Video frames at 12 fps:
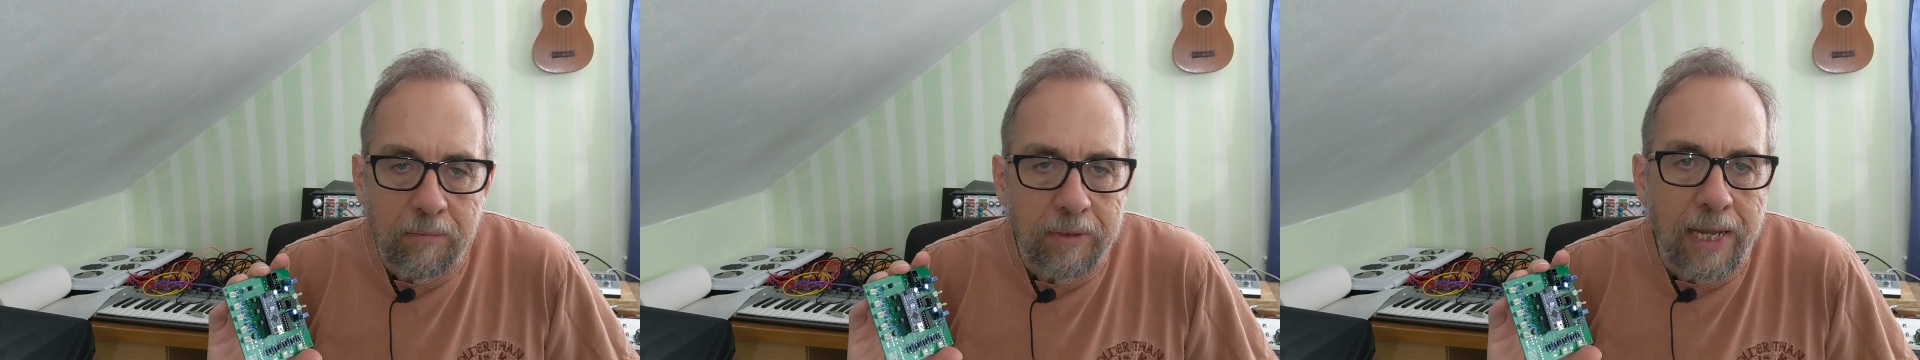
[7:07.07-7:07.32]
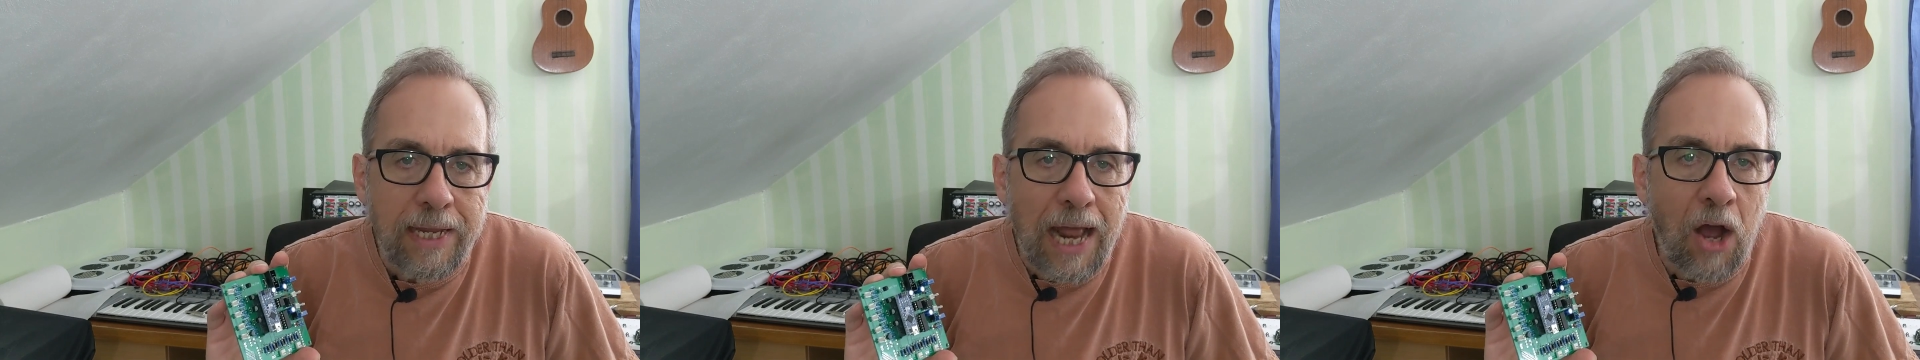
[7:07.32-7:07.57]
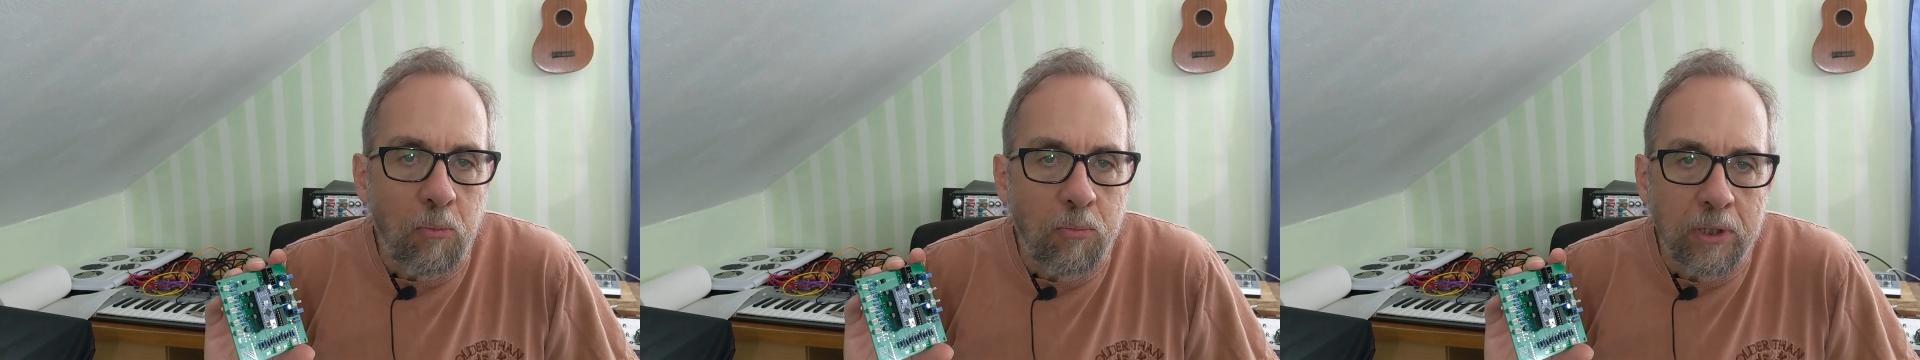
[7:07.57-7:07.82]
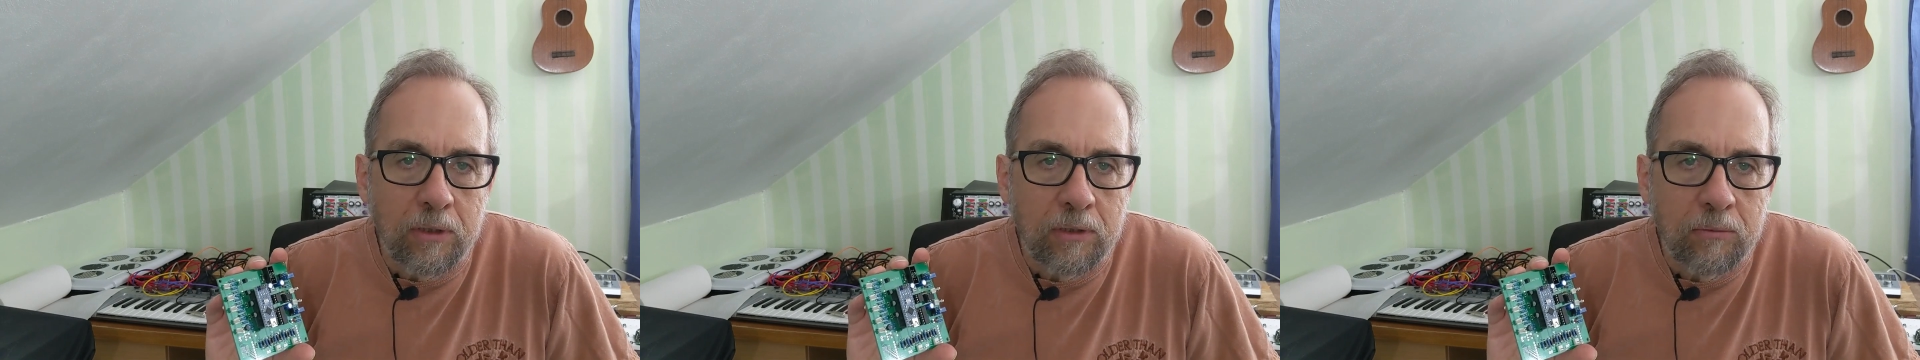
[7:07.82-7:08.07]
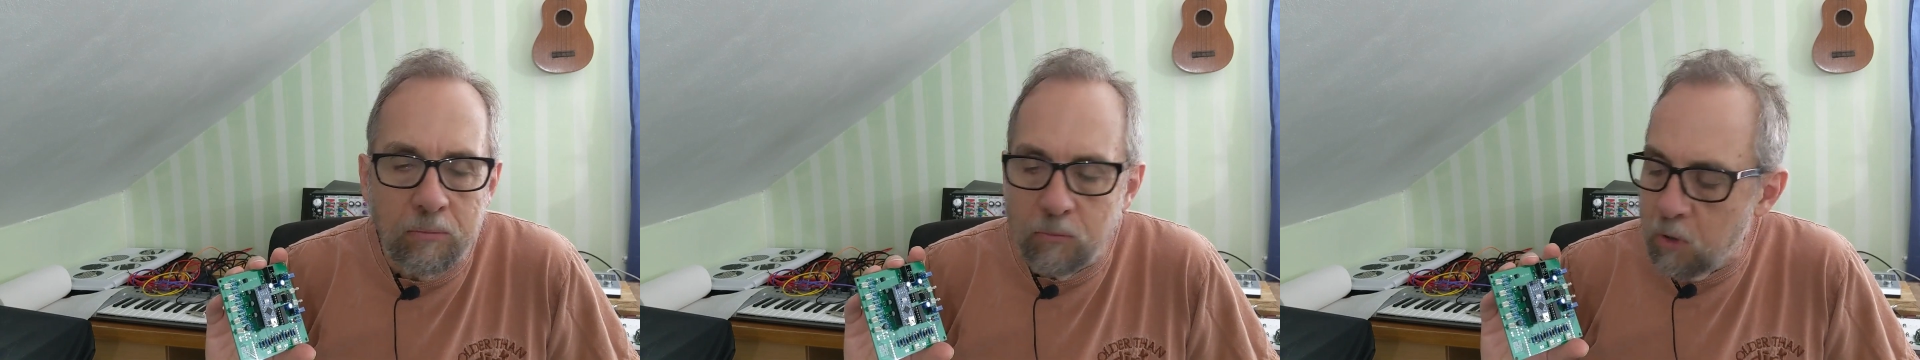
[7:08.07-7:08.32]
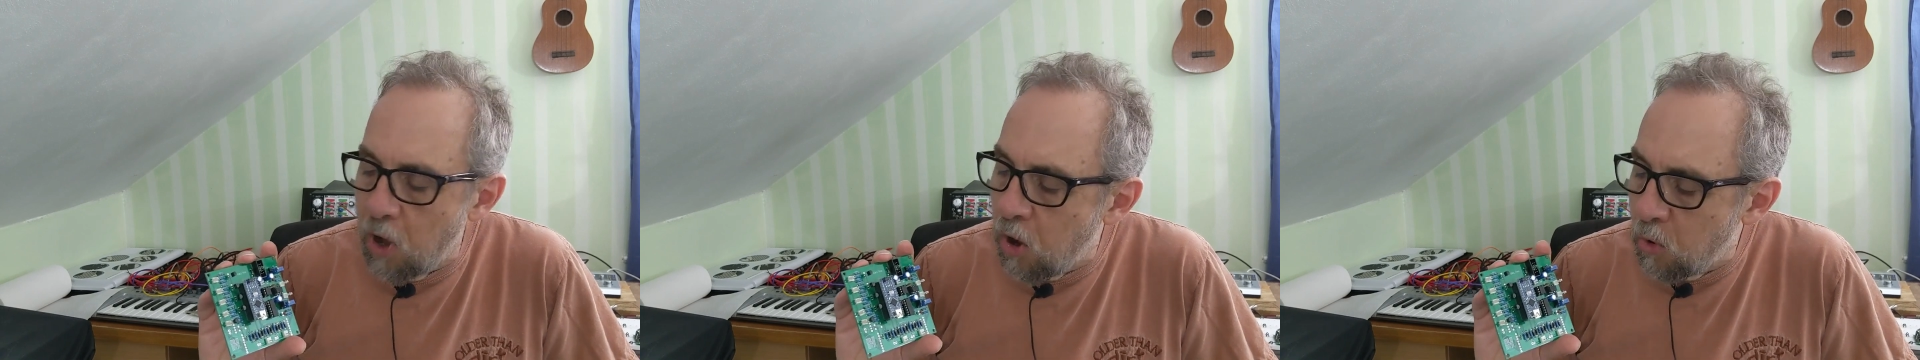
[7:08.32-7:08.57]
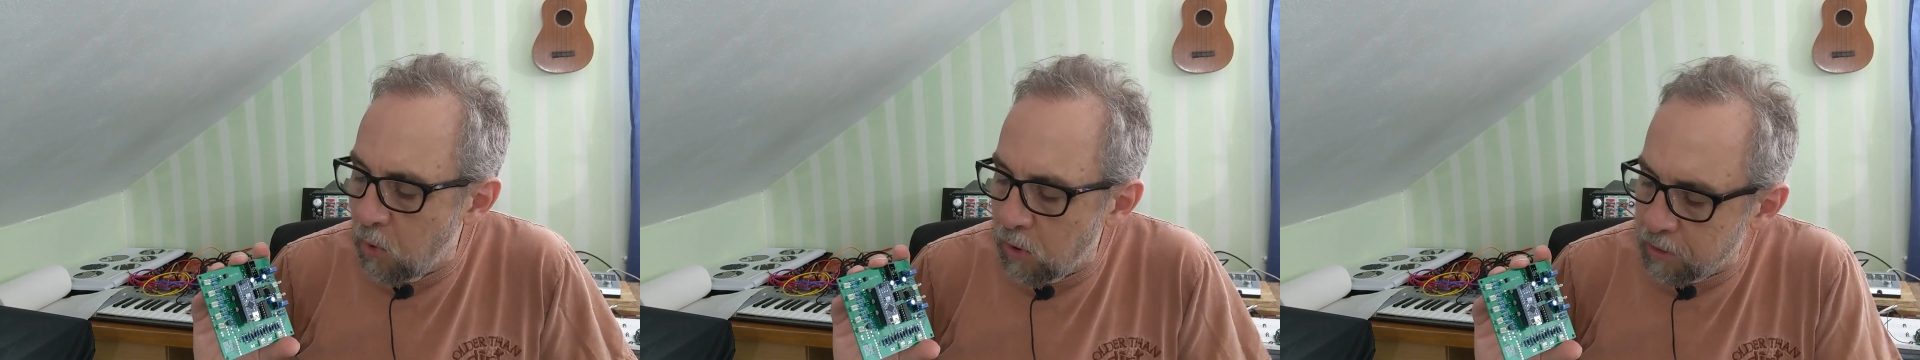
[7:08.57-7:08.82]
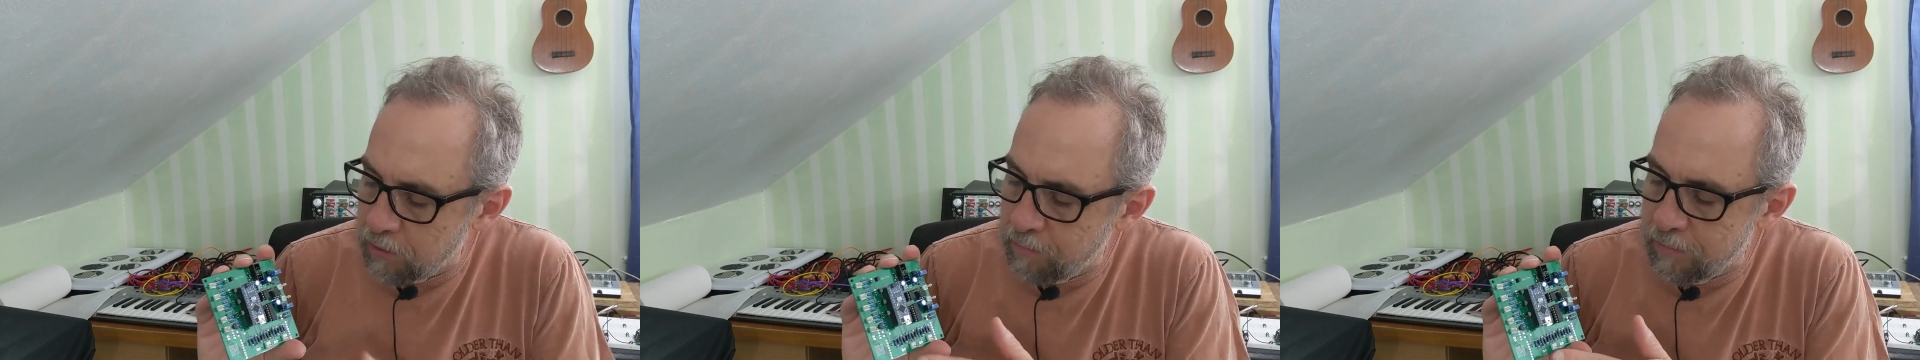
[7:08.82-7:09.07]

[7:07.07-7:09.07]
gate outputs all worked,